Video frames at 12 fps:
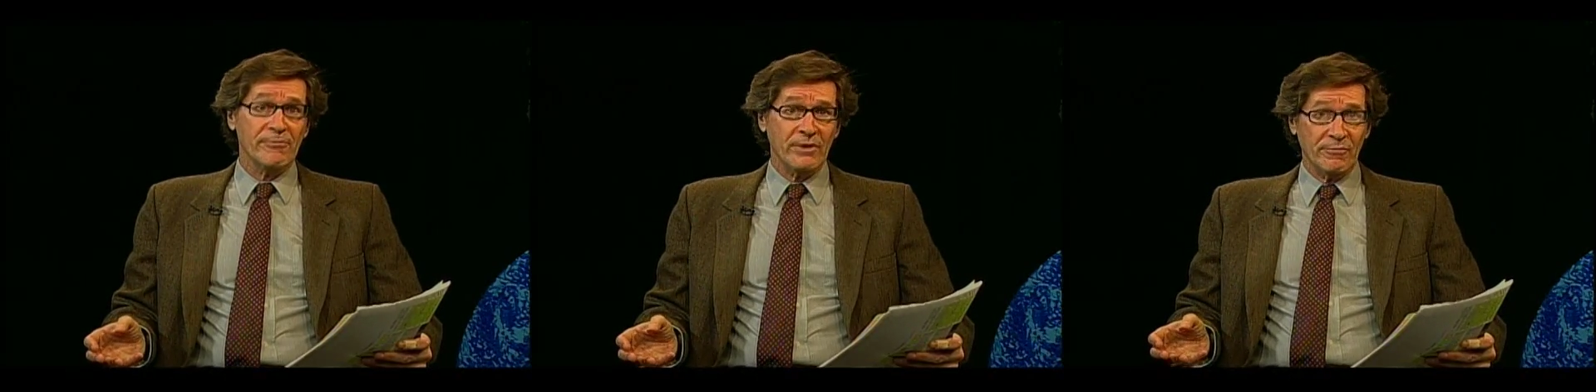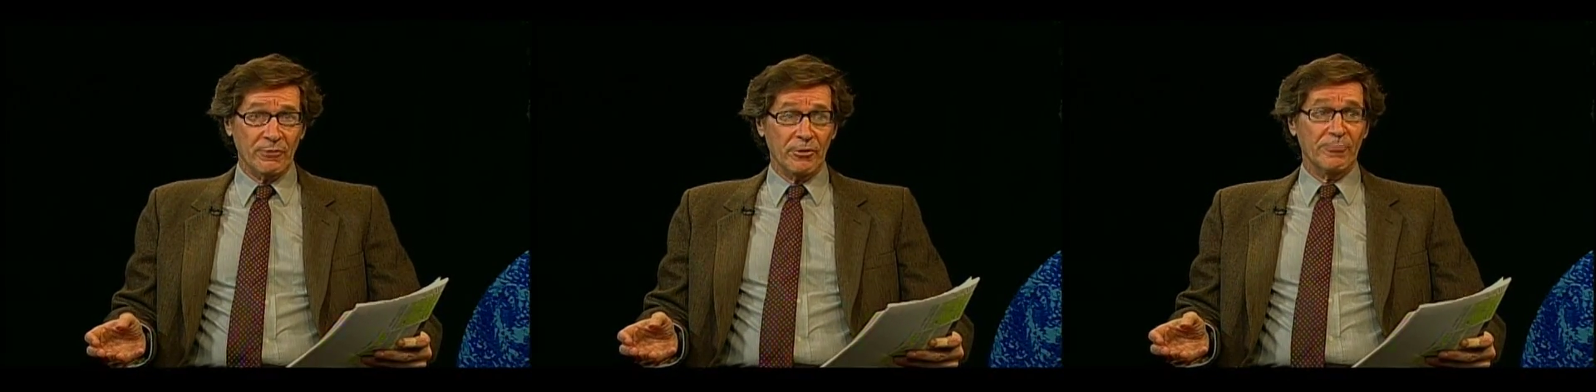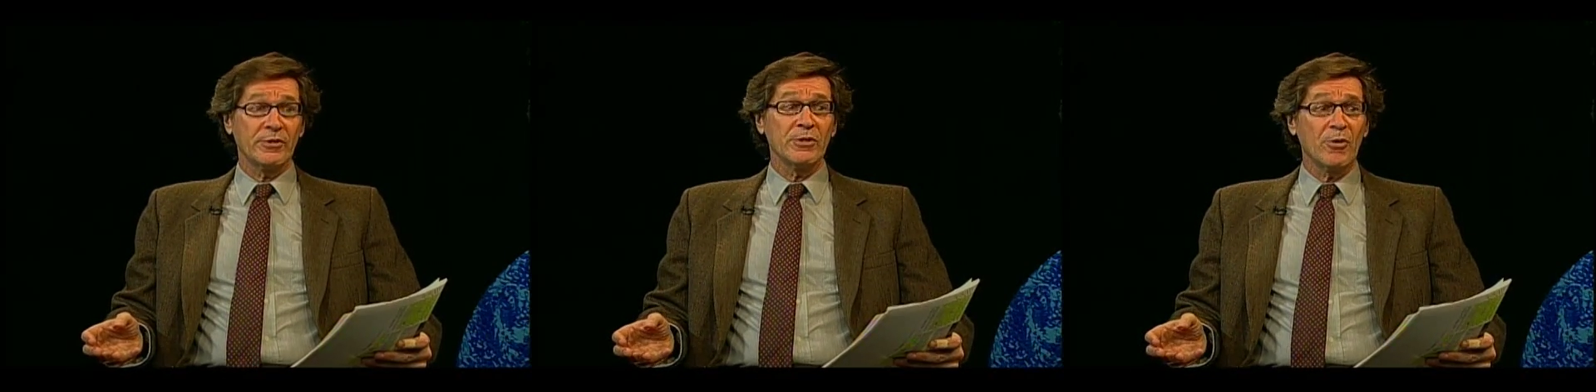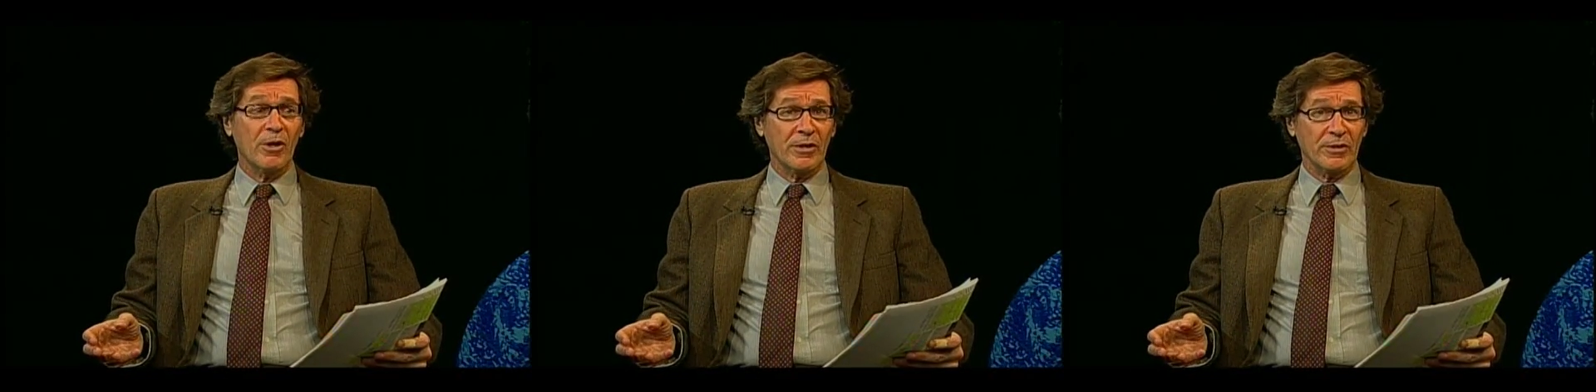of a
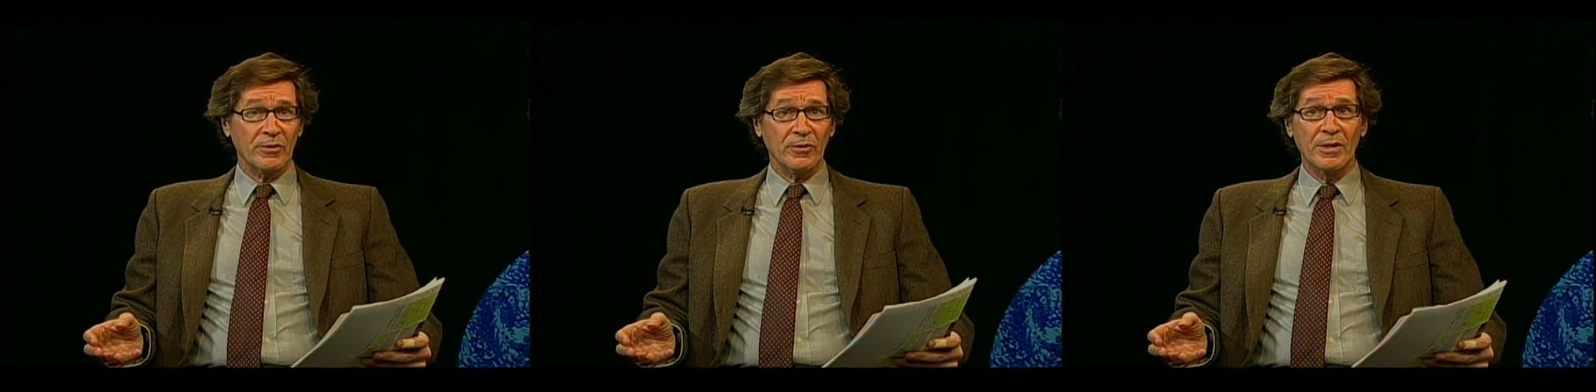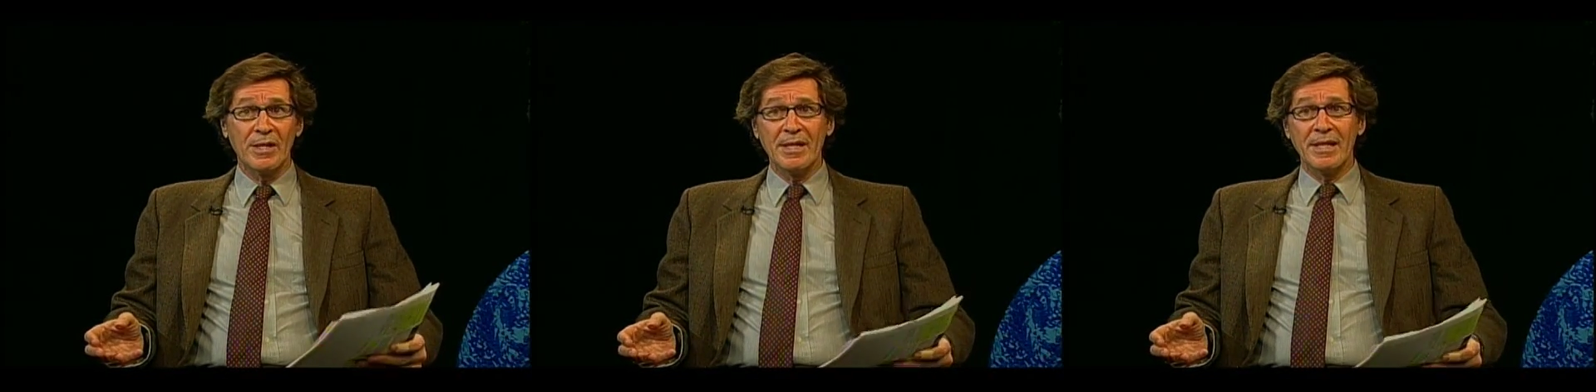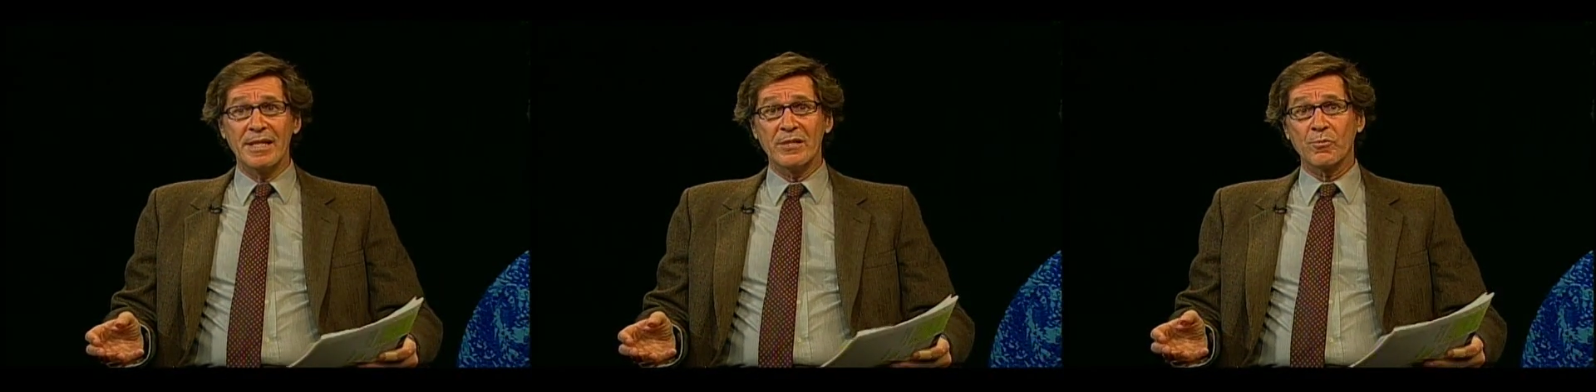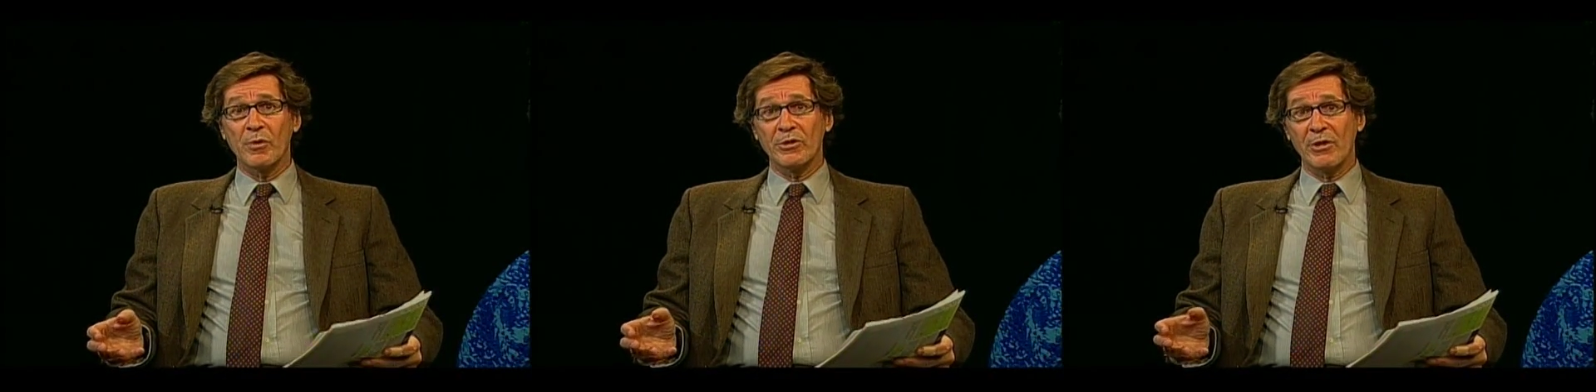review article
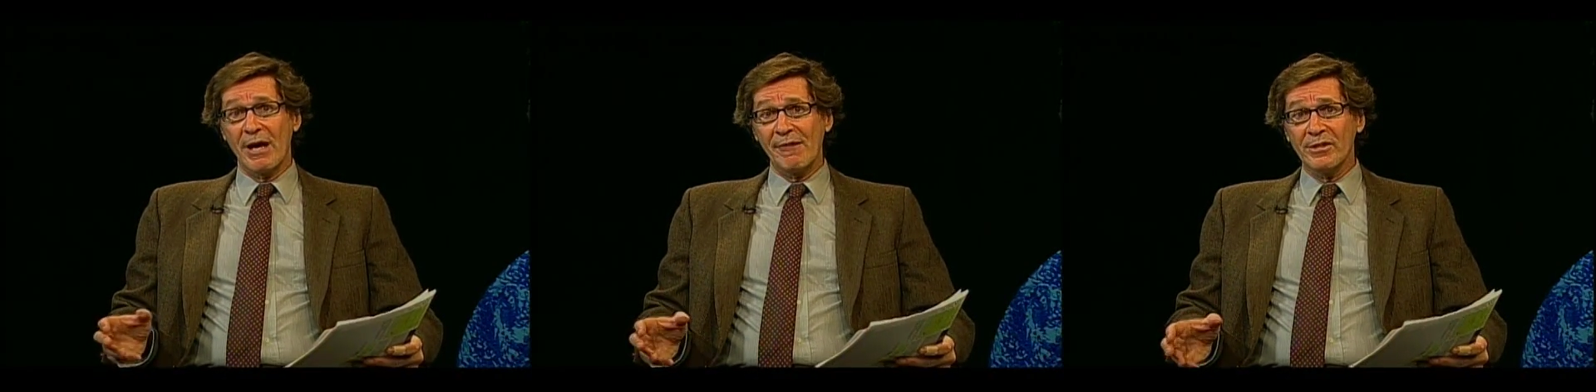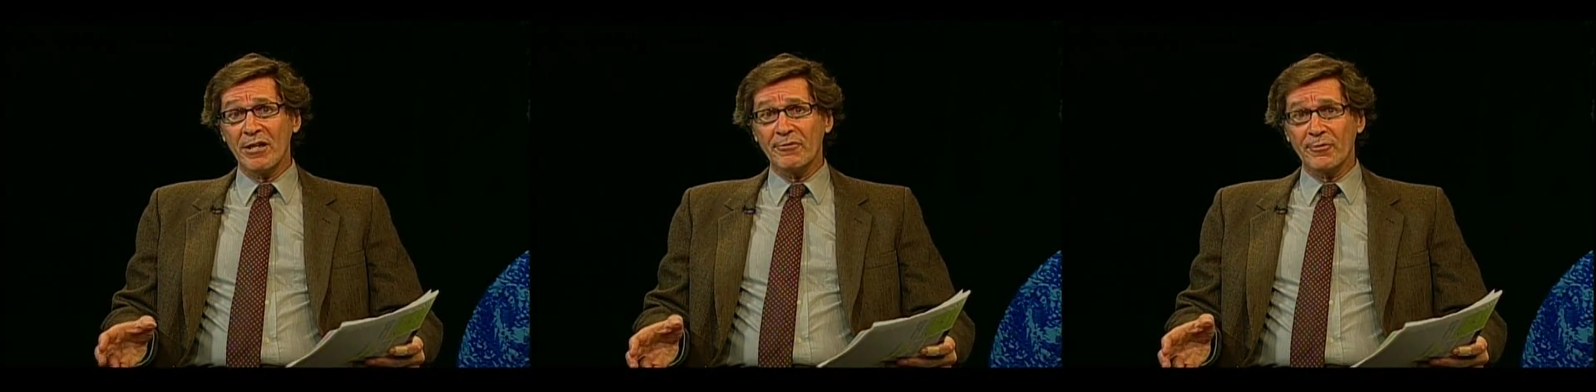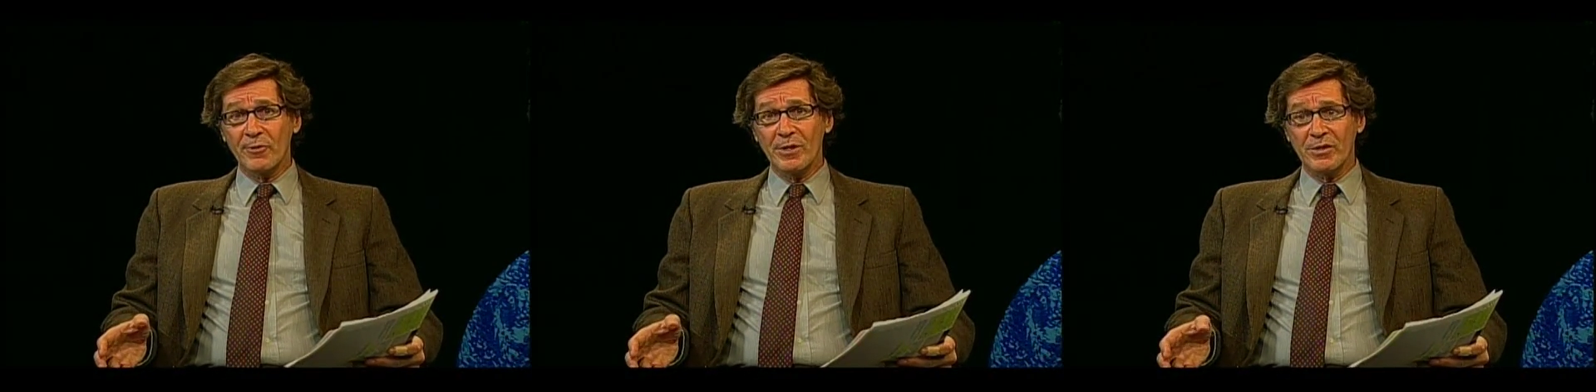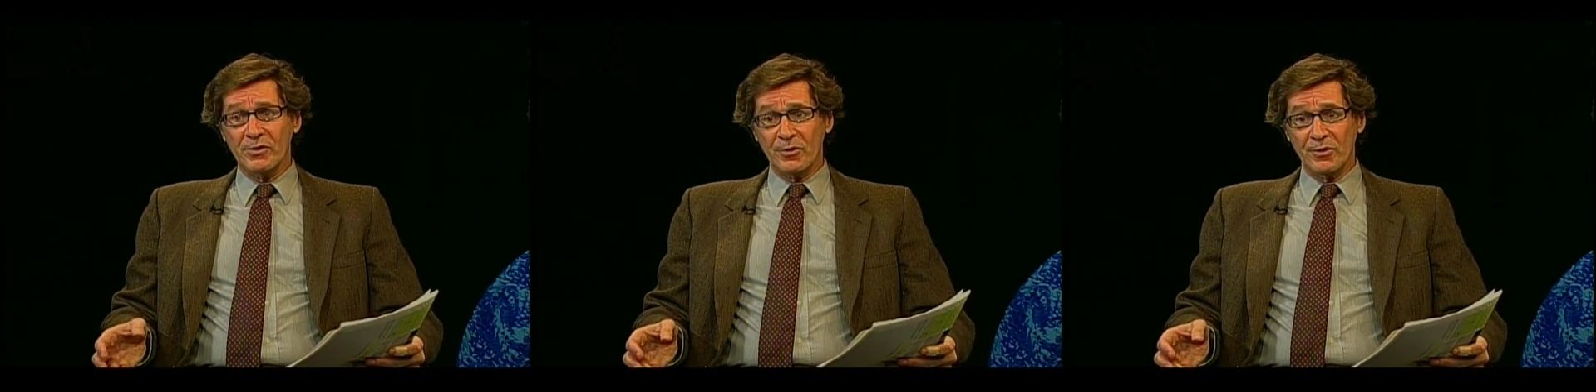is when you have enough
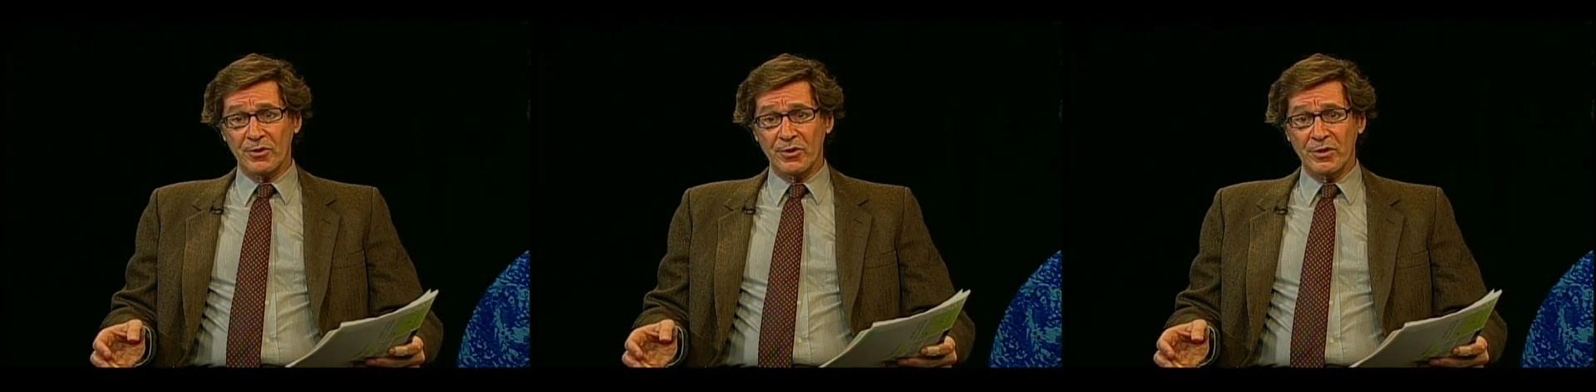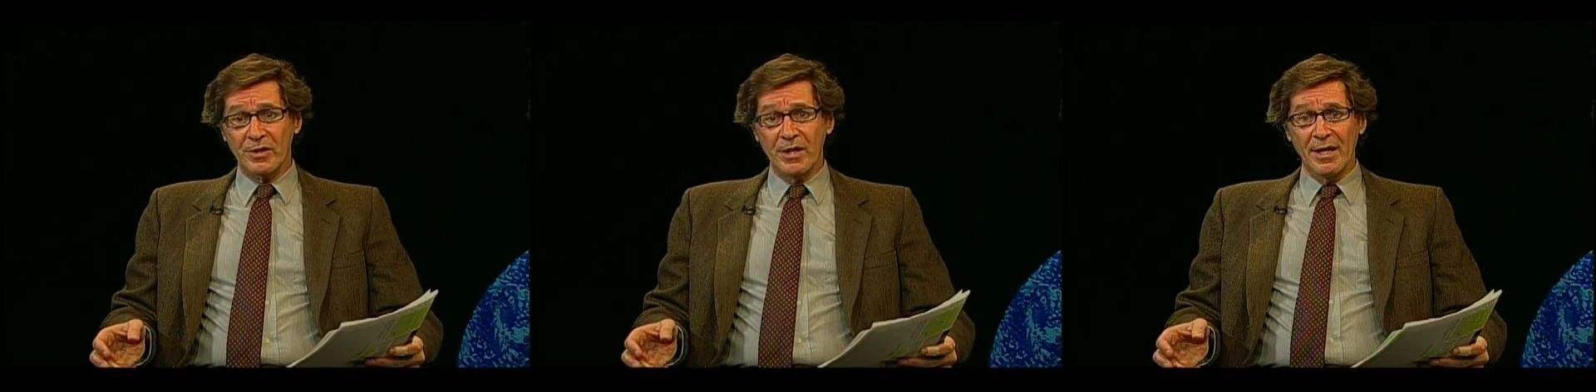research